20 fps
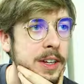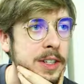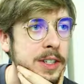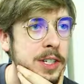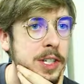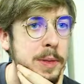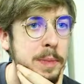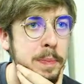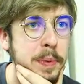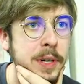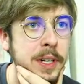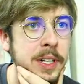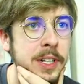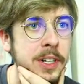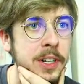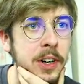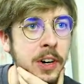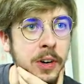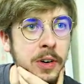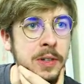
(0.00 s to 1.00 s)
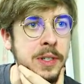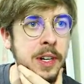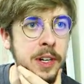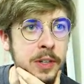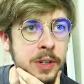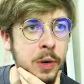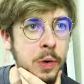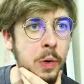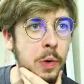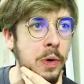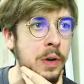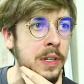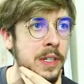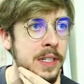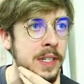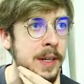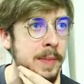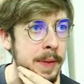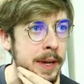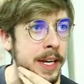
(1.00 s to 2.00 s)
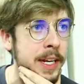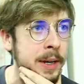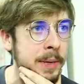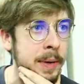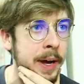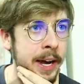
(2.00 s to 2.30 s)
Just put the girls on the horse and make them